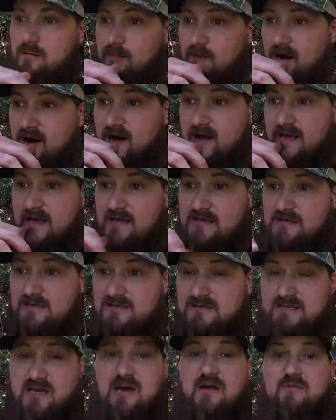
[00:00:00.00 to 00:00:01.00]
my
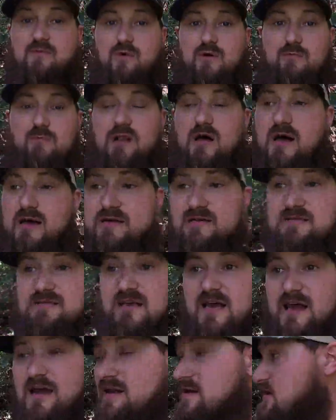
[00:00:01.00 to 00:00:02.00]
south wind blind
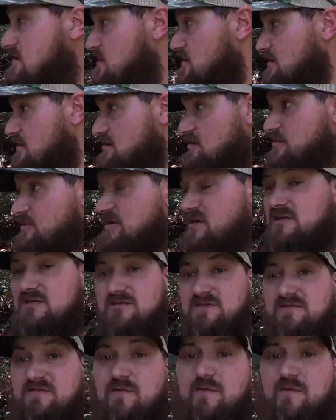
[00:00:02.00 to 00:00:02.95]
is at. It'll be easy